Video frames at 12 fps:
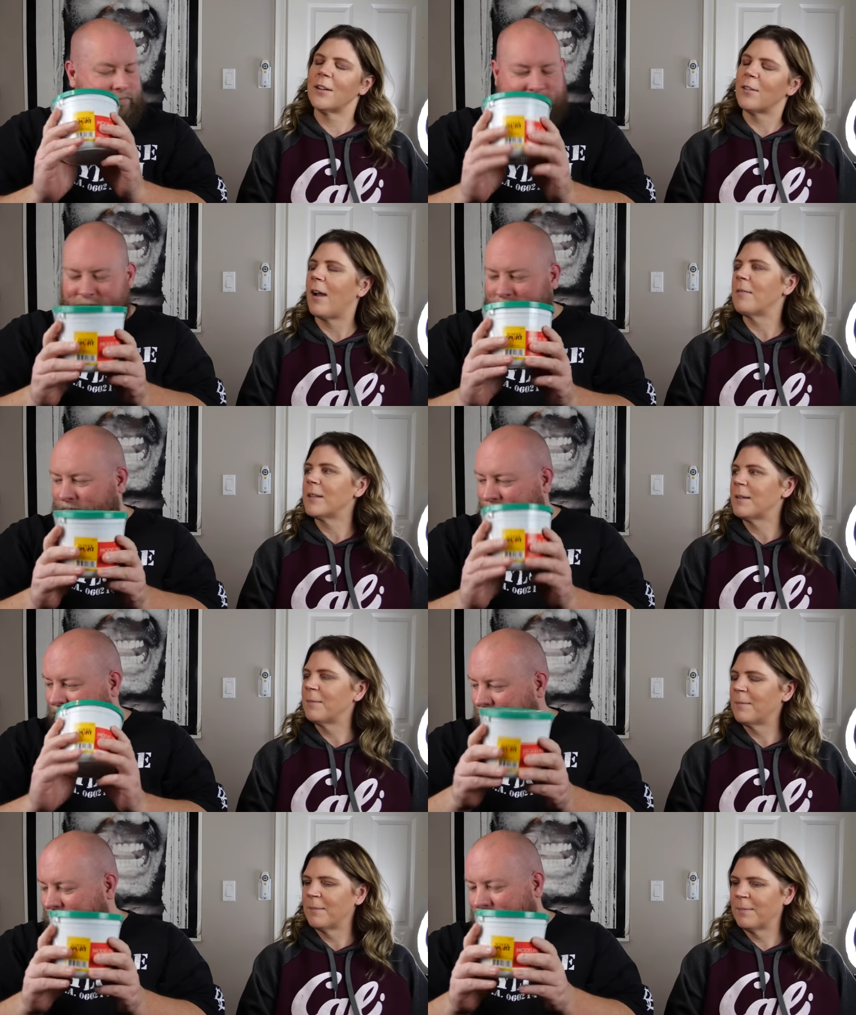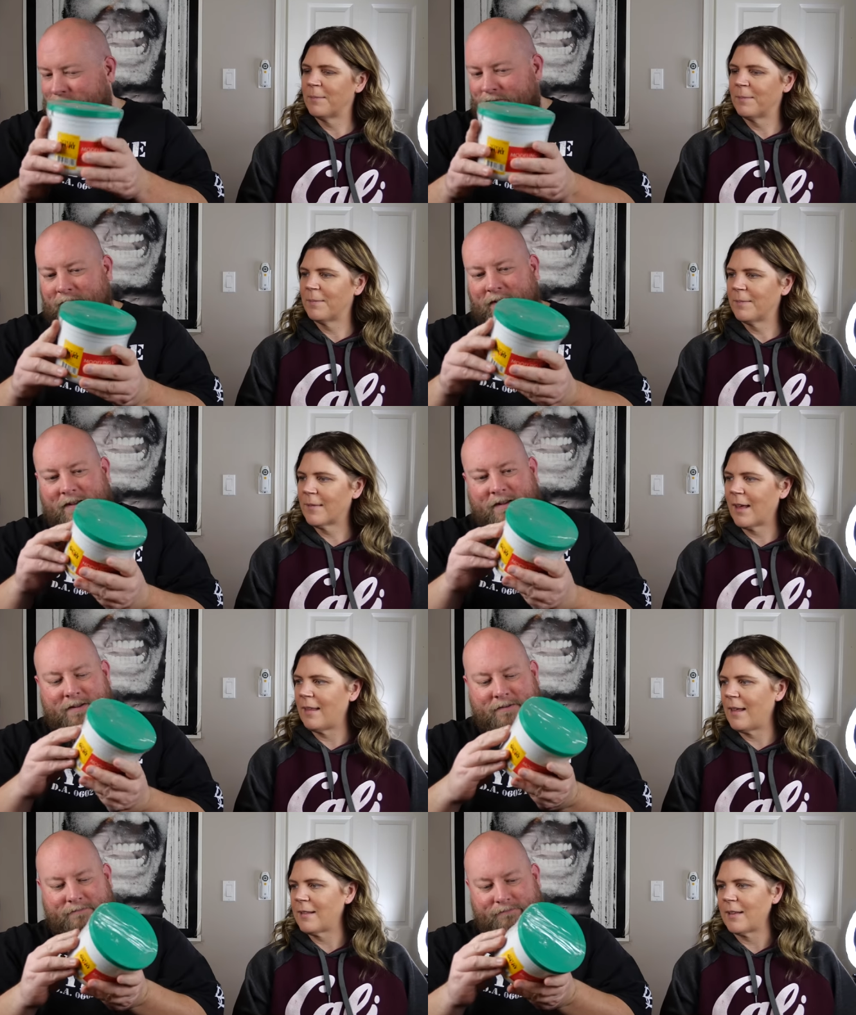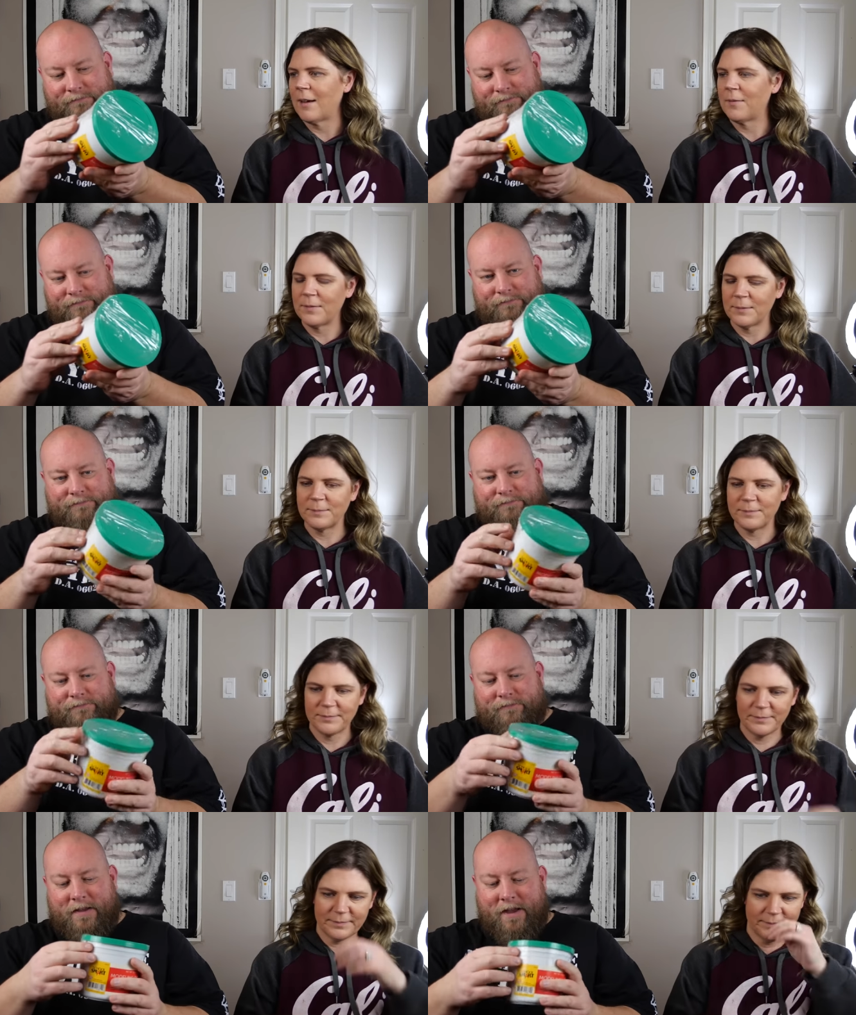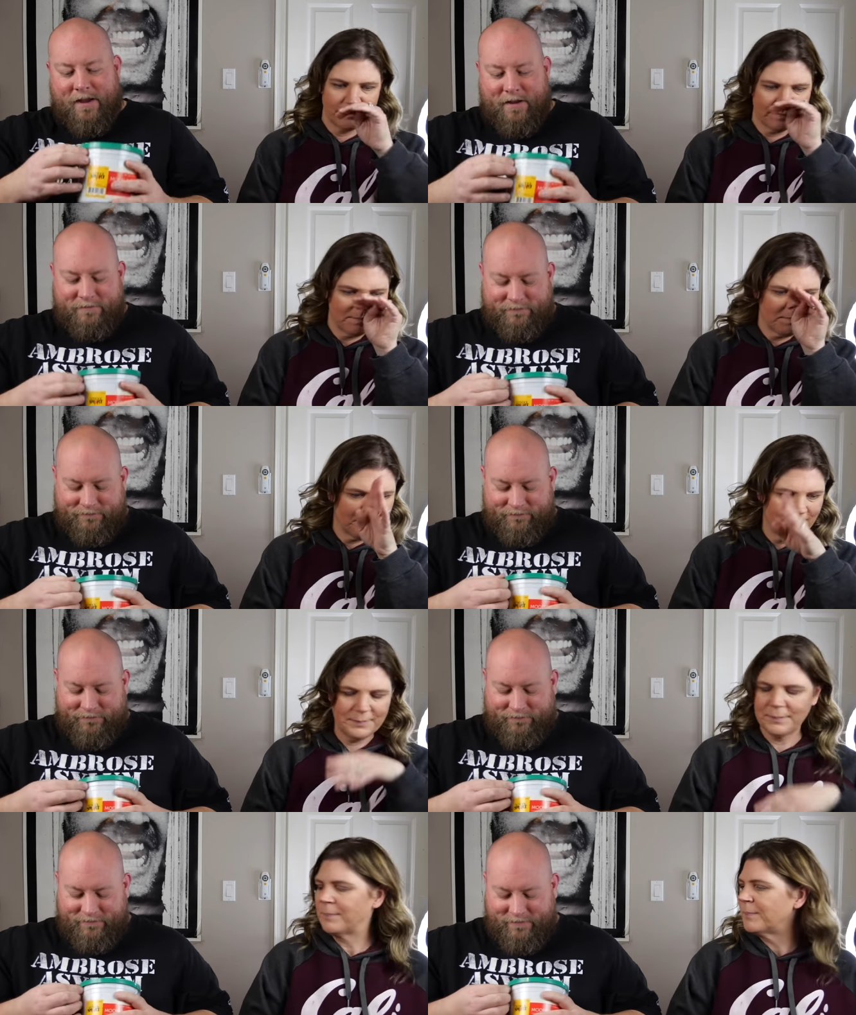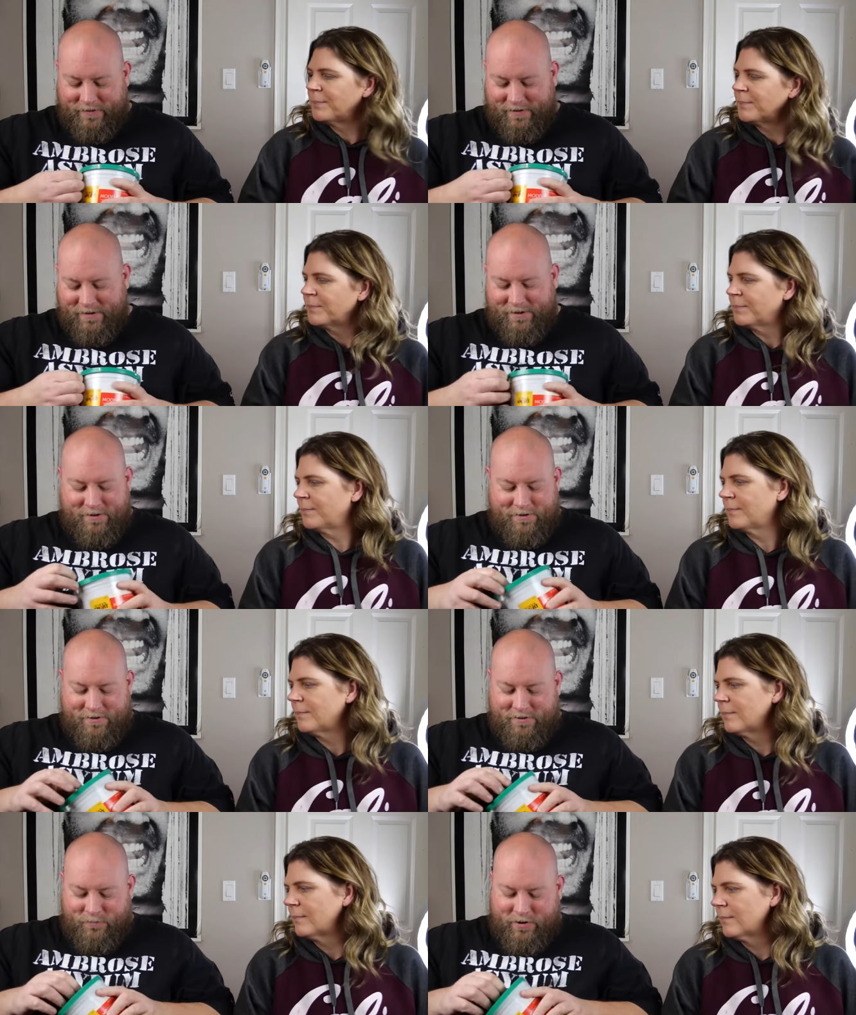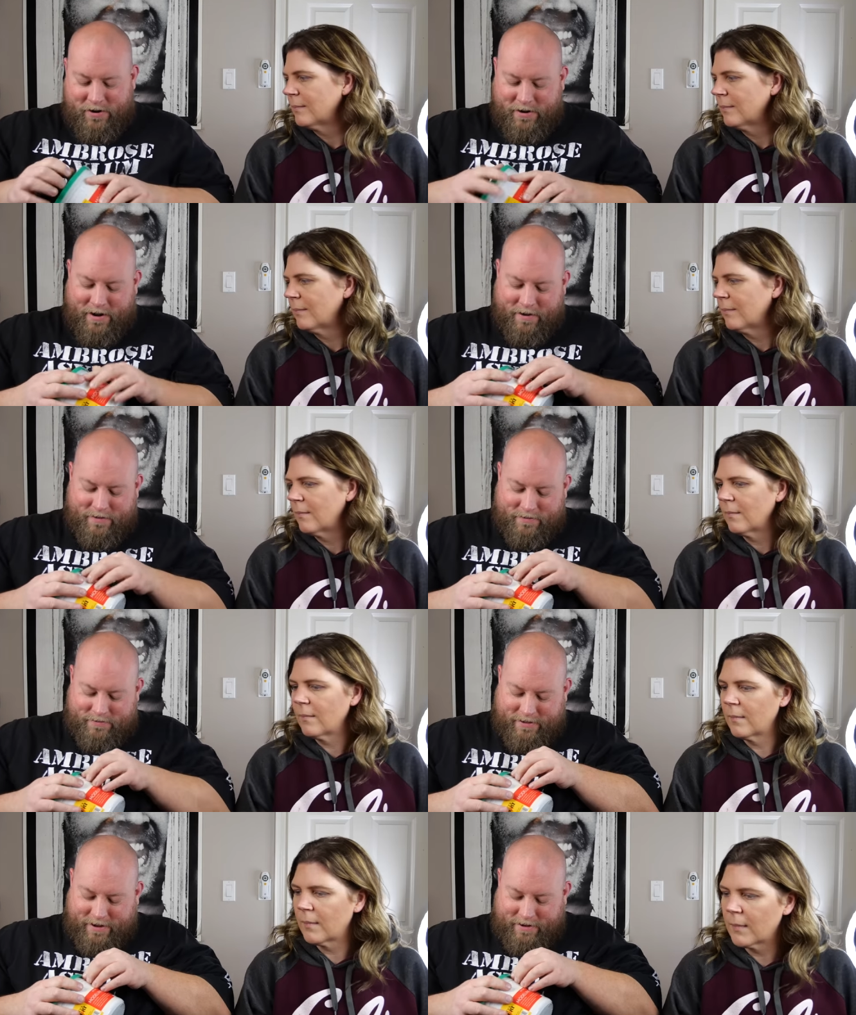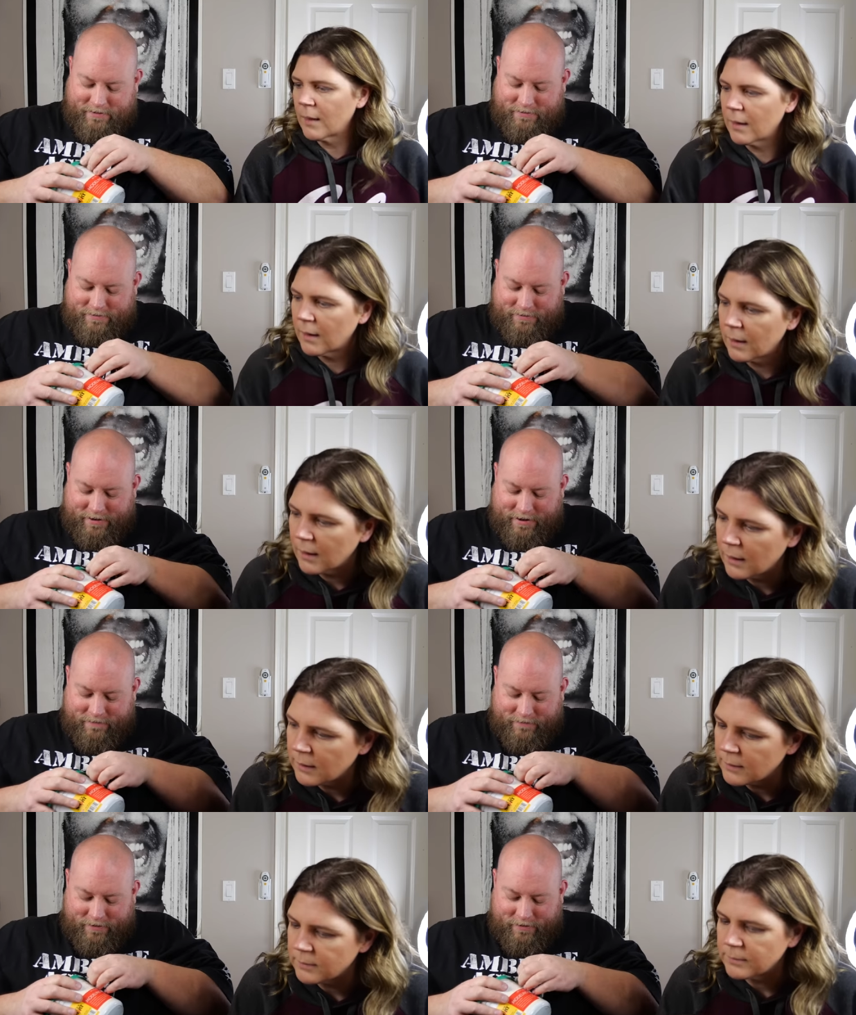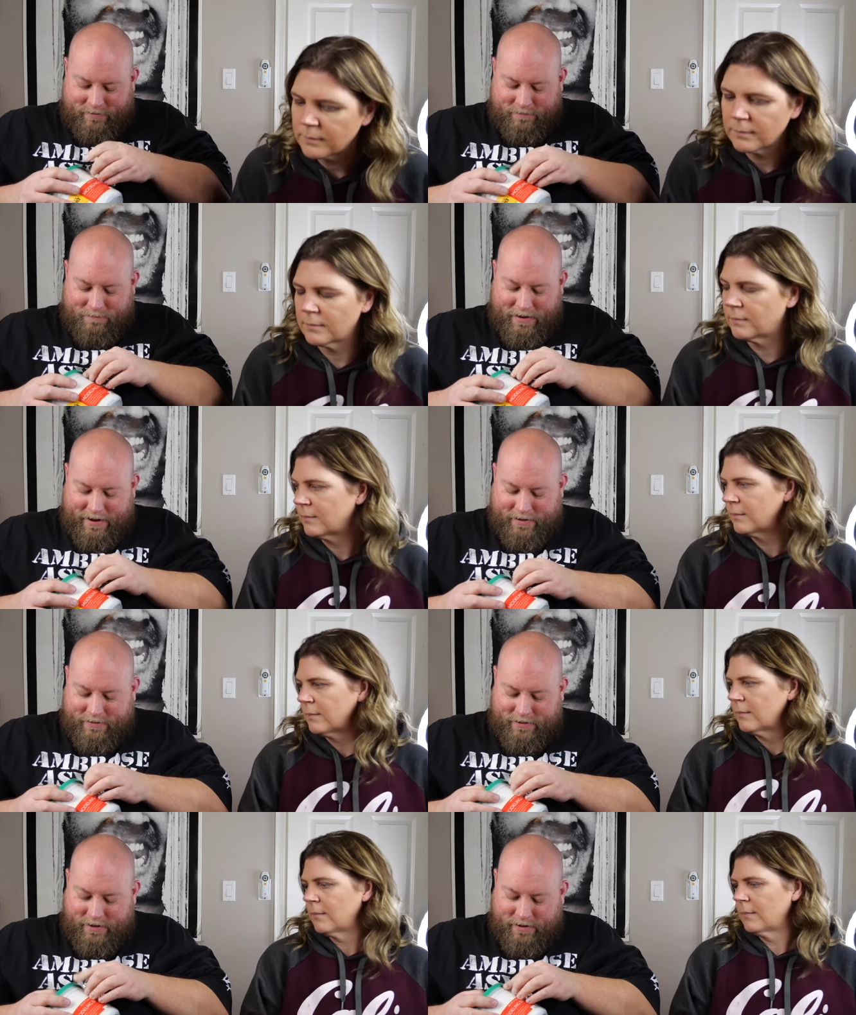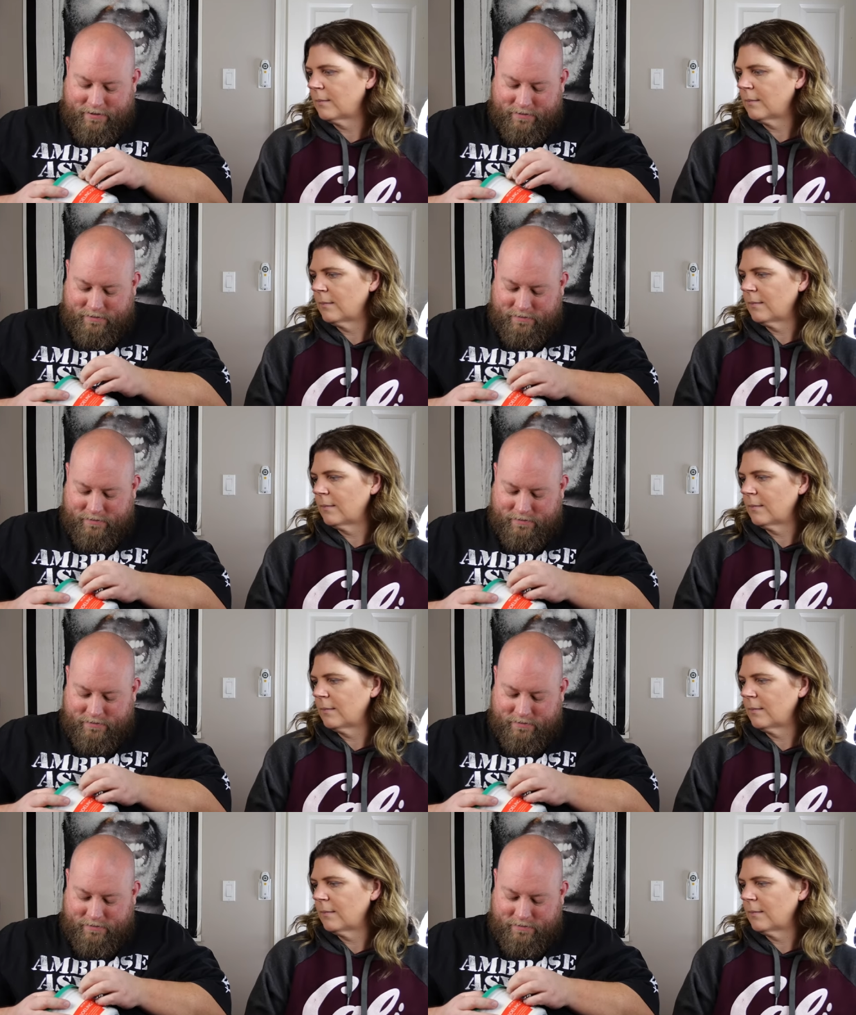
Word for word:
Speaker 1: and crafts. Okay, that's enough.
Speaker 2: Hmm. yeah. We are not that kind of a band yet.